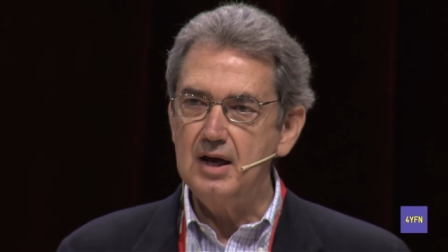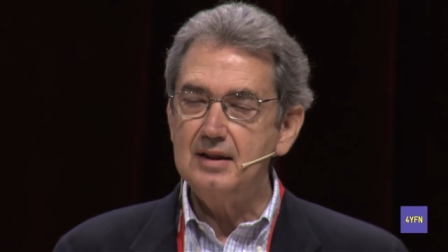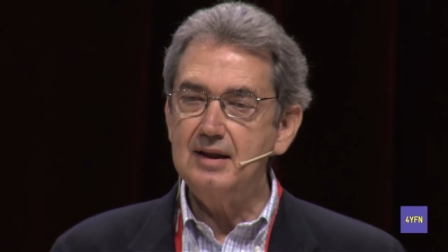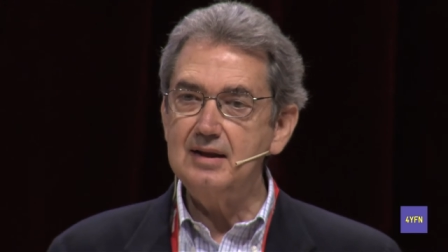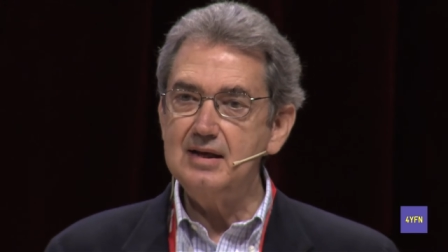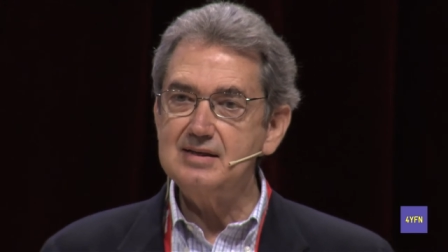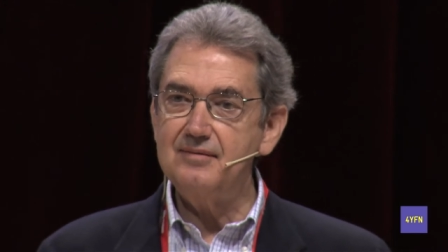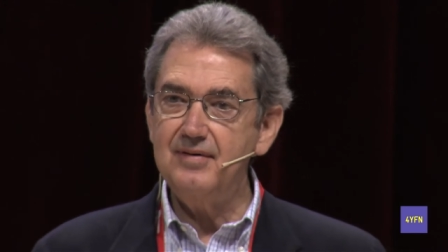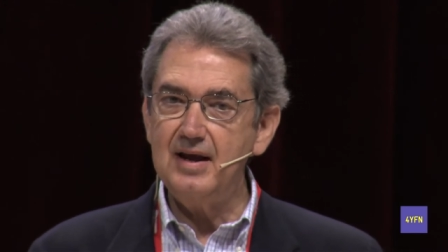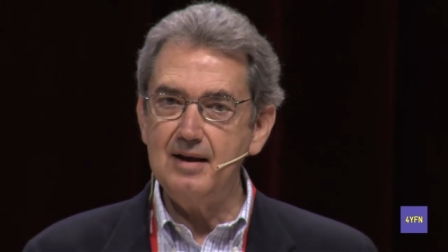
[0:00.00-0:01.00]
that is
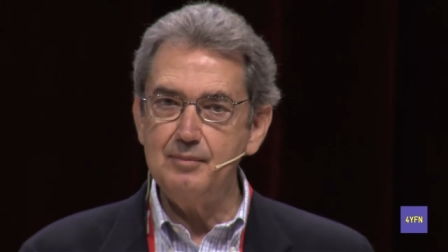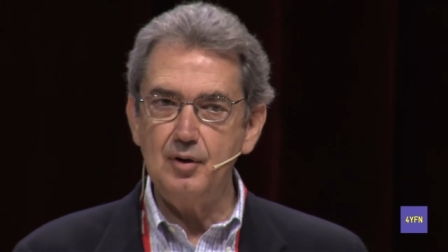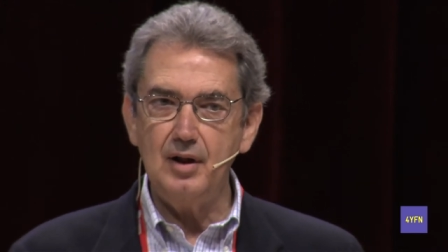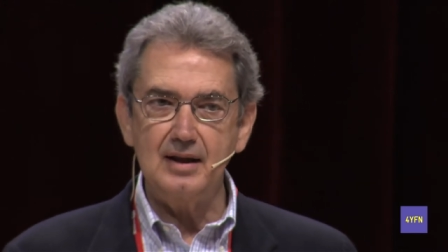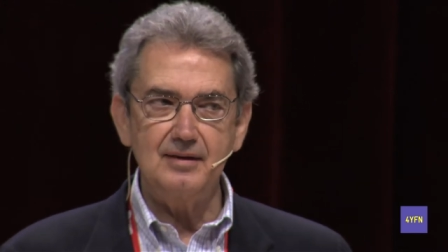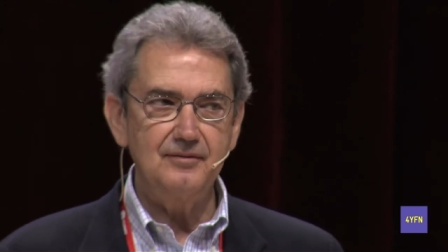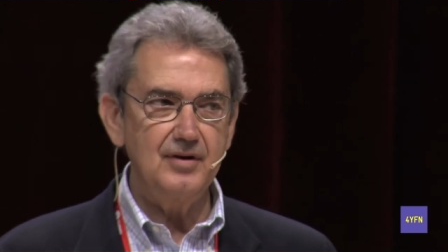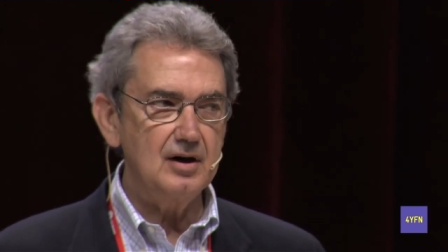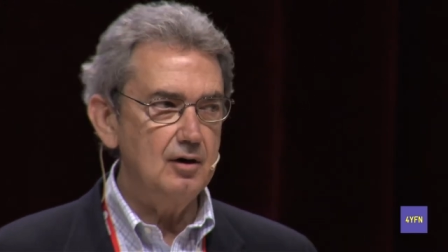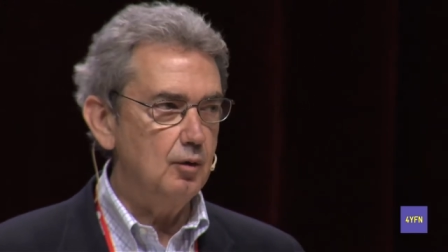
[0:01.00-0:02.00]
available at a
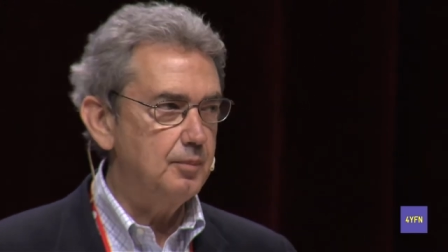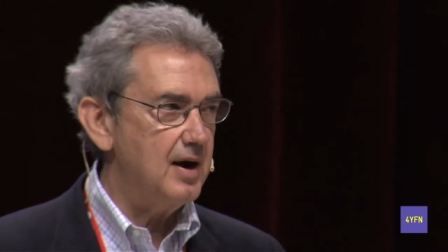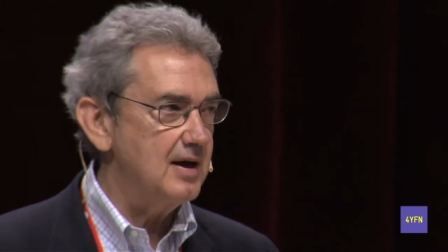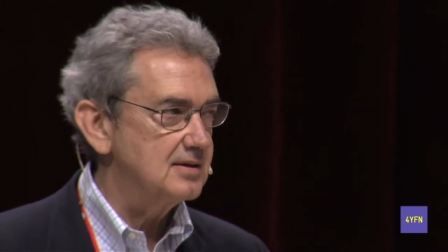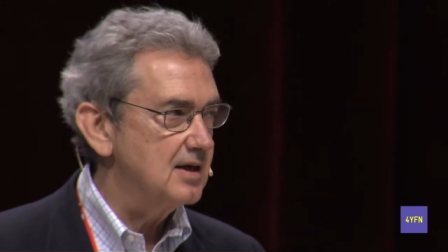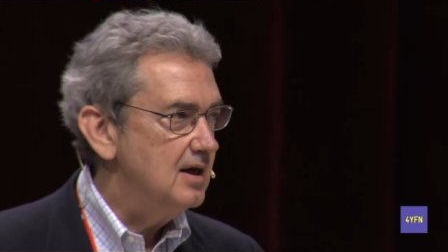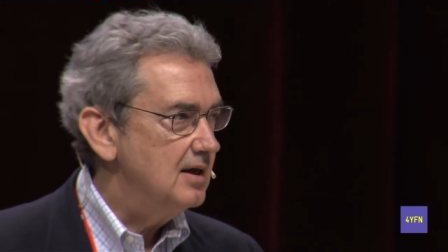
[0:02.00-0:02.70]
very low price.